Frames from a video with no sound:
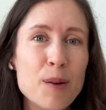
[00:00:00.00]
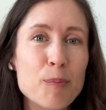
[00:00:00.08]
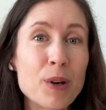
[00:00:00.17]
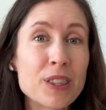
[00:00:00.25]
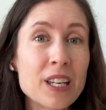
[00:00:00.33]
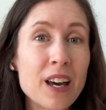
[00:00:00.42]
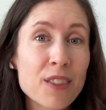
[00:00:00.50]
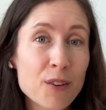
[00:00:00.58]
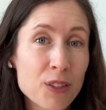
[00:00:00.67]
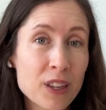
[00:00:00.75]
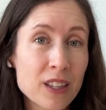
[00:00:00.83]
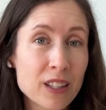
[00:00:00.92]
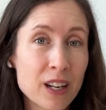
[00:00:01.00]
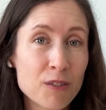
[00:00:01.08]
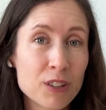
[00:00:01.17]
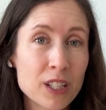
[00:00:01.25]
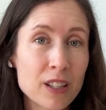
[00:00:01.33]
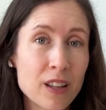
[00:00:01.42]
But the other thing that I
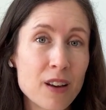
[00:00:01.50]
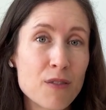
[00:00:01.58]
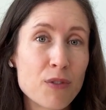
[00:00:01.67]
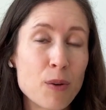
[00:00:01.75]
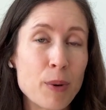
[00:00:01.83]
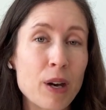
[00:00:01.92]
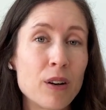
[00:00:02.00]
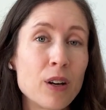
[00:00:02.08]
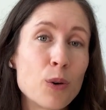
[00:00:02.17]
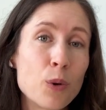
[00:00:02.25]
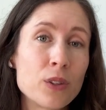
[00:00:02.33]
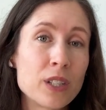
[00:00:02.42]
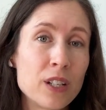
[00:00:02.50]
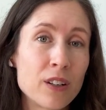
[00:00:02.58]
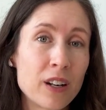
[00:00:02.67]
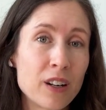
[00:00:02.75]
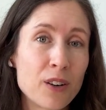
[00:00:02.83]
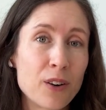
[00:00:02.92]
really love about a quilt that you're
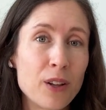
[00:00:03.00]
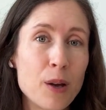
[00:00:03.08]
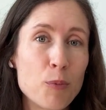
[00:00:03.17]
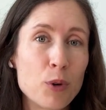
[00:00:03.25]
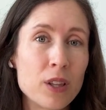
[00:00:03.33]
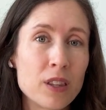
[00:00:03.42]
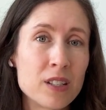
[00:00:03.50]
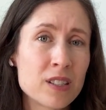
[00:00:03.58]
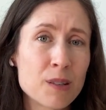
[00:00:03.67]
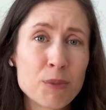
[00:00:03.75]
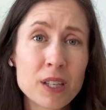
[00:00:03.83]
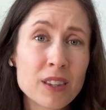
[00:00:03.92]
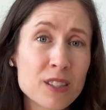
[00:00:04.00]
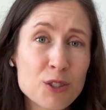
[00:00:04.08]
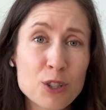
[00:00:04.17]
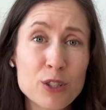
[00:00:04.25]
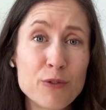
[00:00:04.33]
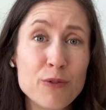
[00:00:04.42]
gonna curl up with is something that's
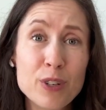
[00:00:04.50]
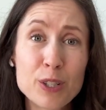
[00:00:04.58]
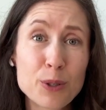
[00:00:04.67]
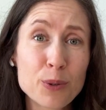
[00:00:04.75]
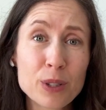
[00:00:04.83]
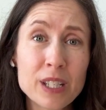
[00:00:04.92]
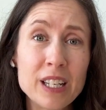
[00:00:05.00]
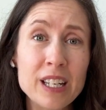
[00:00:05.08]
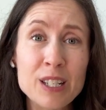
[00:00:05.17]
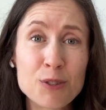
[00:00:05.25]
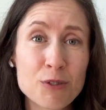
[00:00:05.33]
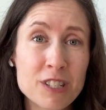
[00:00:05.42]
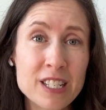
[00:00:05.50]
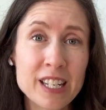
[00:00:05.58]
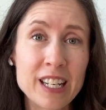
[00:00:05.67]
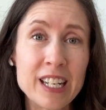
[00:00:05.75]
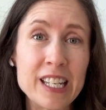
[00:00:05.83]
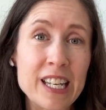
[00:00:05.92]
just visually
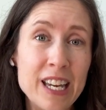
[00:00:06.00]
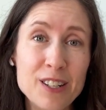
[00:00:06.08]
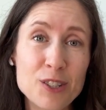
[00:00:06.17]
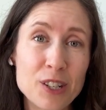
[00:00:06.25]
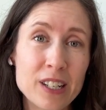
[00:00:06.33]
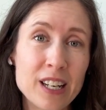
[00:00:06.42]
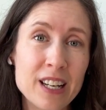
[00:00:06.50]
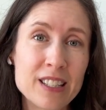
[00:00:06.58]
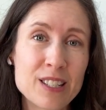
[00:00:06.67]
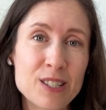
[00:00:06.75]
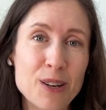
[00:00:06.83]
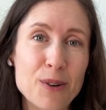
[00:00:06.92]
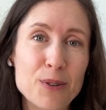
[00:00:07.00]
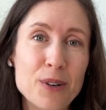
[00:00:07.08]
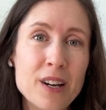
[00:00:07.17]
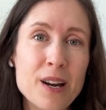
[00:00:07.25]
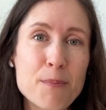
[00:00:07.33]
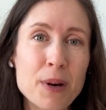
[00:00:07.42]
interesting and engaging. And so
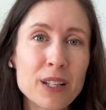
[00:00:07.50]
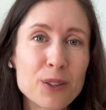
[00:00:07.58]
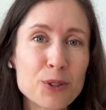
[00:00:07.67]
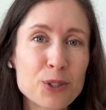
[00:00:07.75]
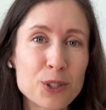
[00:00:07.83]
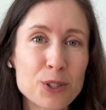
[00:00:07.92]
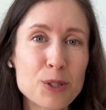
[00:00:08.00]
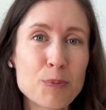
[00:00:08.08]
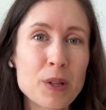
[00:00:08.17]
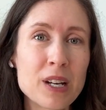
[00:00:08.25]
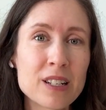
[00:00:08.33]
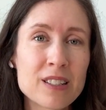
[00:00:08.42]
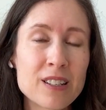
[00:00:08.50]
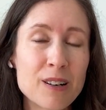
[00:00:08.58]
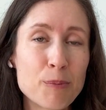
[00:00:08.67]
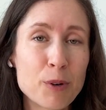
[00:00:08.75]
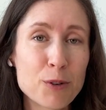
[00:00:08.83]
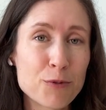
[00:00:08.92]
my little shirts blocks are
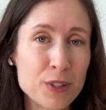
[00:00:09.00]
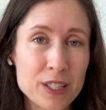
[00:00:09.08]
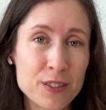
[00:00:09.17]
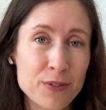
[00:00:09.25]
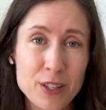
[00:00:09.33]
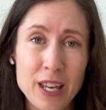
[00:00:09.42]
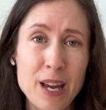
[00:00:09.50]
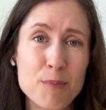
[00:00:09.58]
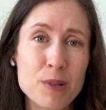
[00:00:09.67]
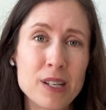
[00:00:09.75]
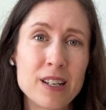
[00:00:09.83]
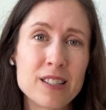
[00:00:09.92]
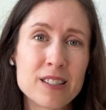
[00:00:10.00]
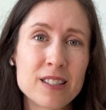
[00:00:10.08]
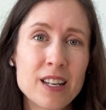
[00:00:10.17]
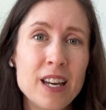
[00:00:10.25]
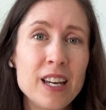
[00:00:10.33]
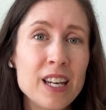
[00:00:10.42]
perfect for that
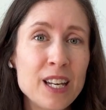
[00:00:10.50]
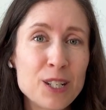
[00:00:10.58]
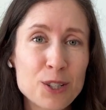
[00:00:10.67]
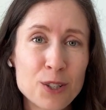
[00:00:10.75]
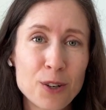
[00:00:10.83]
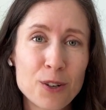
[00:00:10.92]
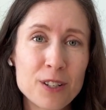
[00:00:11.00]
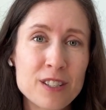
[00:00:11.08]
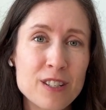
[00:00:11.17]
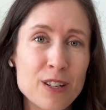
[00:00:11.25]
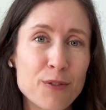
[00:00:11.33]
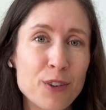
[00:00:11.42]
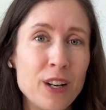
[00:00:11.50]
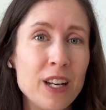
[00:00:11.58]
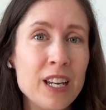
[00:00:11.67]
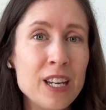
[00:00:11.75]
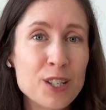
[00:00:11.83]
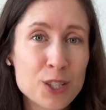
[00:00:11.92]
because each shirt is different.
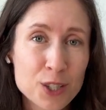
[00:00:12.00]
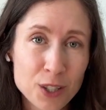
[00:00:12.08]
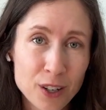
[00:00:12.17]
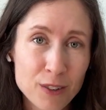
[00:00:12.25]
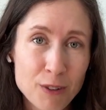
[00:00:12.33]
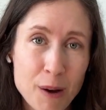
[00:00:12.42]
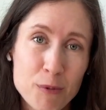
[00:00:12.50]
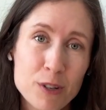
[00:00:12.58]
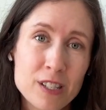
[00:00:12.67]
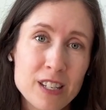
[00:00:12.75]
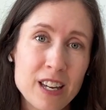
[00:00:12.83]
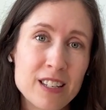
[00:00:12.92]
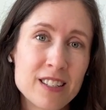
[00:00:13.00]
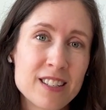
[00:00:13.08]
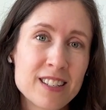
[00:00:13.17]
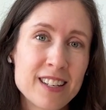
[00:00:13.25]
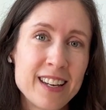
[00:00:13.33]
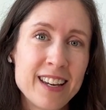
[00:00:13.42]
Each shirt
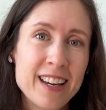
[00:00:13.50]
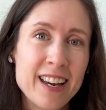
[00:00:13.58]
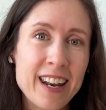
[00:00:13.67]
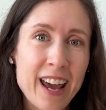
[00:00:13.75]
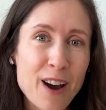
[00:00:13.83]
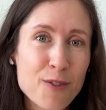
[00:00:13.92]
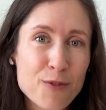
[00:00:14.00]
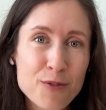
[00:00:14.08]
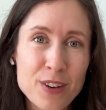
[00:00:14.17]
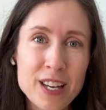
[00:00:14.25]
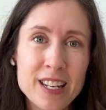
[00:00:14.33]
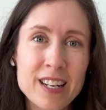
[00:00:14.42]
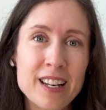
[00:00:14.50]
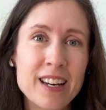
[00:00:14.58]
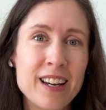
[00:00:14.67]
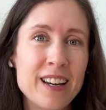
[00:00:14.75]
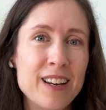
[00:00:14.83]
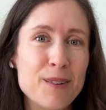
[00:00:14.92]
represents an outfit,
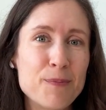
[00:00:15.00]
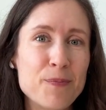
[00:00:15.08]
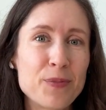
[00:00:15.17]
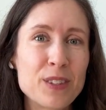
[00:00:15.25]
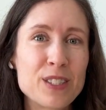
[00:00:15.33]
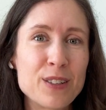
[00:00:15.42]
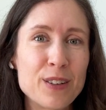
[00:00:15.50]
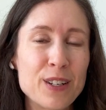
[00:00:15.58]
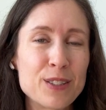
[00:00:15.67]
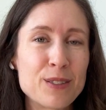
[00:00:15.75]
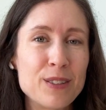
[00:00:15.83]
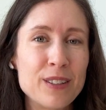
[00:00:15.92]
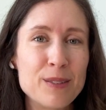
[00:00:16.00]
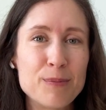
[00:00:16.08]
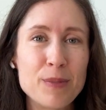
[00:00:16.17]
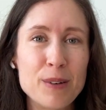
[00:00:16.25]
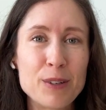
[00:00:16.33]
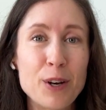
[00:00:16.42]
a
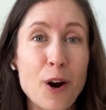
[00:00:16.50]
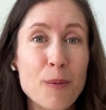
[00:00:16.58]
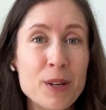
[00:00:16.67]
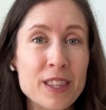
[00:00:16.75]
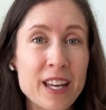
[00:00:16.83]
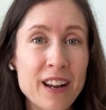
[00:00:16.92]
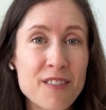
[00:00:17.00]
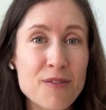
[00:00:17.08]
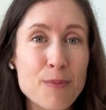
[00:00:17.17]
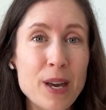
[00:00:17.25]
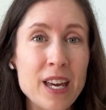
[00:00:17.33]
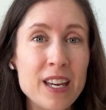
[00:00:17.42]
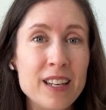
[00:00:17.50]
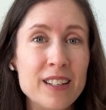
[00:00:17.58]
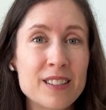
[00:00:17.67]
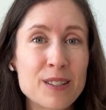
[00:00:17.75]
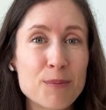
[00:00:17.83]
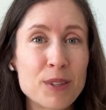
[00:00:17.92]
garment that I've
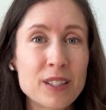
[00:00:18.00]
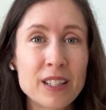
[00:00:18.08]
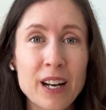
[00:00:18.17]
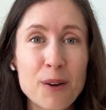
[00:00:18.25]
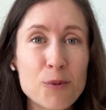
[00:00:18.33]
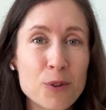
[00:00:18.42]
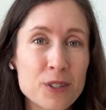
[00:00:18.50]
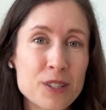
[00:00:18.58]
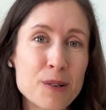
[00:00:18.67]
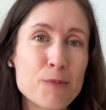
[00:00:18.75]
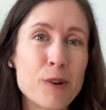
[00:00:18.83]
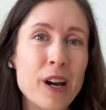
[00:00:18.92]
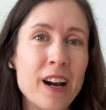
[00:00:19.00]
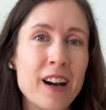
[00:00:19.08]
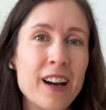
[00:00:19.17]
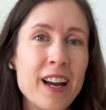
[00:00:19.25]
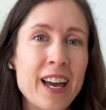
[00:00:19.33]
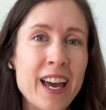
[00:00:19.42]
made, something that I wore
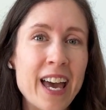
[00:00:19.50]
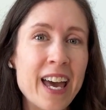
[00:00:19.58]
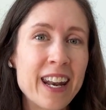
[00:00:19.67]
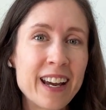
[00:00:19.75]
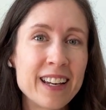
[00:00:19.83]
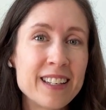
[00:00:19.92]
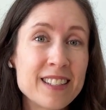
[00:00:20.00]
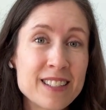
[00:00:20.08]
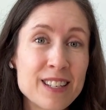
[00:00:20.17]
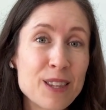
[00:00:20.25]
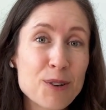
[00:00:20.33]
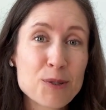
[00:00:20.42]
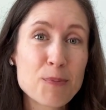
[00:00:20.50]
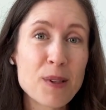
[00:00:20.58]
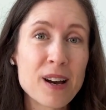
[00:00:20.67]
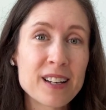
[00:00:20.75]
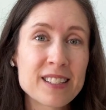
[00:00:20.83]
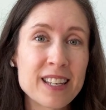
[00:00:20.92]
somewhere. And I see those
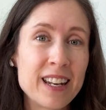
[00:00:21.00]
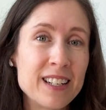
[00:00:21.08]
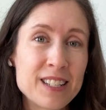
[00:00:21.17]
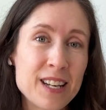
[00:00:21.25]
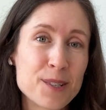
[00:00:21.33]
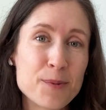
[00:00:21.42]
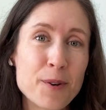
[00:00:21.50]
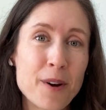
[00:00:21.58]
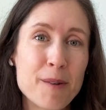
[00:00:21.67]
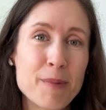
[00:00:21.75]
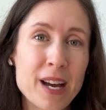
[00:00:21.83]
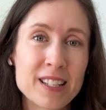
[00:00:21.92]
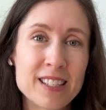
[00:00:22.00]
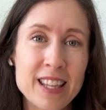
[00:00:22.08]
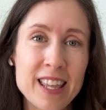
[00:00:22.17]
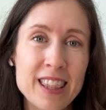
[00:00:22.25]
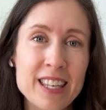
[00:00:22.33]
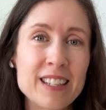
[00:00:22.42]
blocks and it takes me right back to
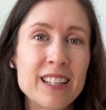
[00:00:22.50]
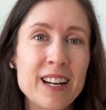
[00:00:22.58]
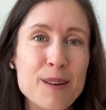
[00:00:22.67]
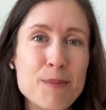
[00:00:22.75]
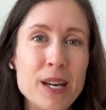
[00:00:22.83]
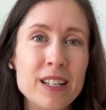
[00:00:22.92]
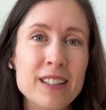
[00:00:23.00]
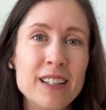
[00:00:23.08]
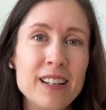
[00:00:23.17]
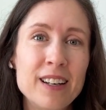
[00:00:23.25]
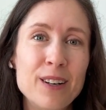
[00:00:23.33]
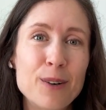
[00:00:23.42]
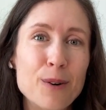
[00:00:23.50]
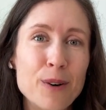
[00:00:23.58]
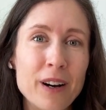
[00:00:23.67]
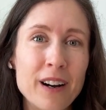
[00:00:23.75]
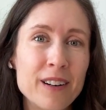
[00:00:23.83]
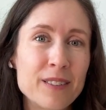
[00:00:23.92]
that thing that I made
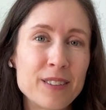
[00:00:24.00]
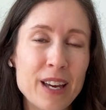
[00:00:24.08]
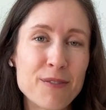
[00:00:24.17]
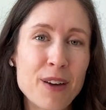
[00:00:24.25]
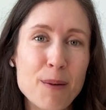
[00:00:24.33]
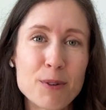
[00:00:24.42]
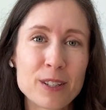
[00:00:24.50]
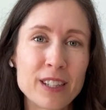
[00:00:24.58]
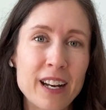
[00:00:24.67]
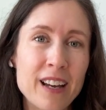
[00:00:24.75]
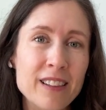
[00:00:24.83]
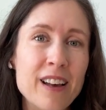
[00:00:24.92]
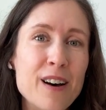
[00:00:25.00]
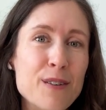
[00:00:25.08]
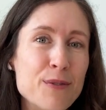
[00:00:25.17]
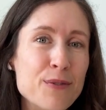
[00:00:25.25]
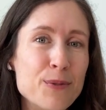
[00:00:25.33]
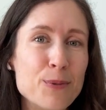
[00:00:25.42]
or that fabric that I
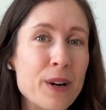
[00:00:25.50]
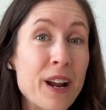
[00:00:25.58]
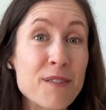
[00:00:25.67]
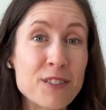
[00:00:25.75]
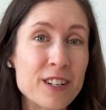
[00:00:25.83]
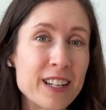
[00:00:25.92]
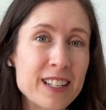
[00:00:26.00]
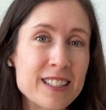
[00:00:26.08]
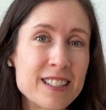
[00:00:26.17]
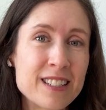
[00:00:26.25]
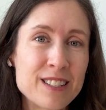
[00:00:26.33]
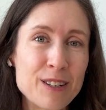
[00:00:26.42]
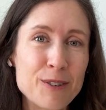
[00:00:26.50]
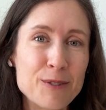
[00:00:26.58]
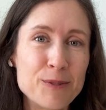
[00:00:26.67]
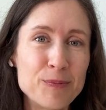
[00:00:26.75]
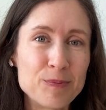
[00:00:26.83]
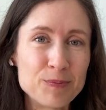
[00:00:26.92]
love, whatever it is.
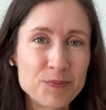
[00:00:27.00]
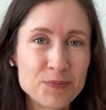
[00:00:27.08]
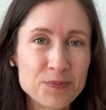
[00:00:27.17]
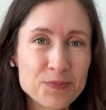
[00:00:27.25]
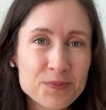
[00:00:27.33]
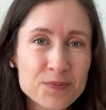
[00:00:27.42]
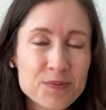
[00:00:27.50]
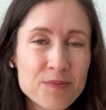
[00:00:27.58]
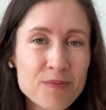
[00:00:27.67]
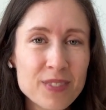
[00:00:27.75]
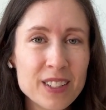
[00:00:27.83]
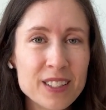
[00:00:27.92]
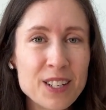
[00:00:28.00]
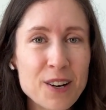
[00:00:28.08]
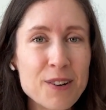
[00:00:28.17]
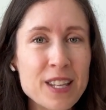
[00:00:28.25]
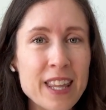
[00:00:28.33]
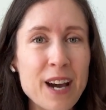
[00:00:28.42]
So,
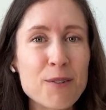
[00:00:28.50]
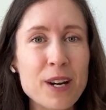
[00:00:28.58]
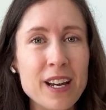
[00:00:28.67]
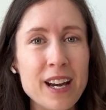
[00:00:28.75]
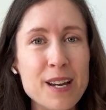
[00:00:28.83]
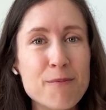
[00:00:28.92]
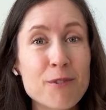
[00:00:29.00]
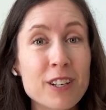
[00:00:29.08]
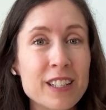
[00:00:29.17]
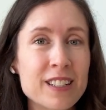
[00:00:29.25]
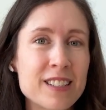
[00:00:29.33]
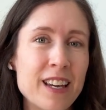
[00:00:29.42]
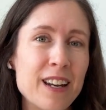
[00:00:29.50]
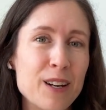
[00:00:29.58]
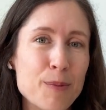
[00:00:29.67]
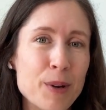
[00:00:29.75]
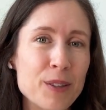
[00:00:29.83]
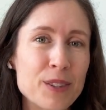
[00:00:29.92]
in that way, I am really excited
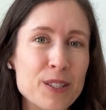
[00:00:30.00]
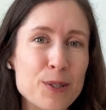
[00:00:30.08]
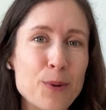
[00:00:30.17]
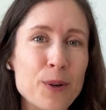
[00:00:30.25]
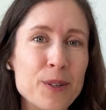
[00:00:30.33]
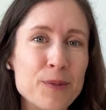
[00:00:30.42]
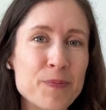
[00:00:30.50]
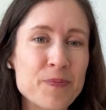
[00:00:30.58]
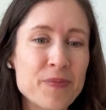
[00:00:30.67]
about this quilt.